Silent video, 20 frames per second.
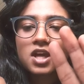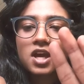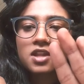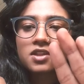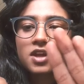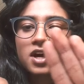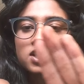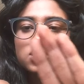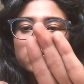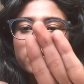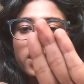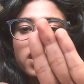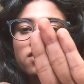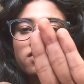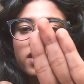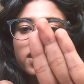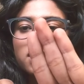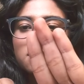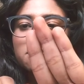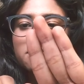and that's why I
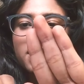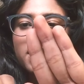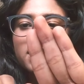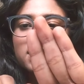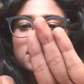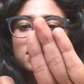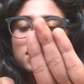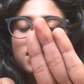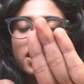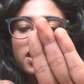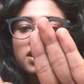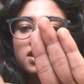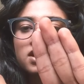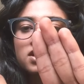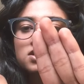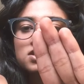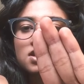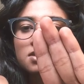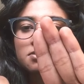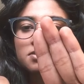recommend
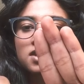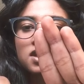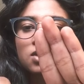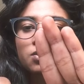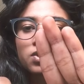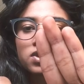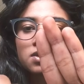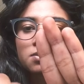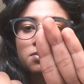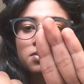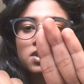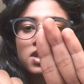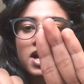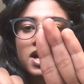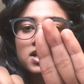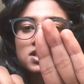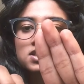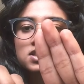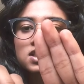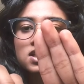getting something with a
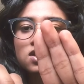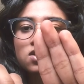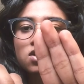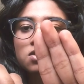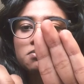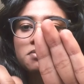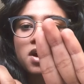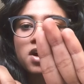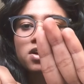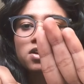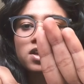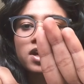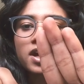plastic or metal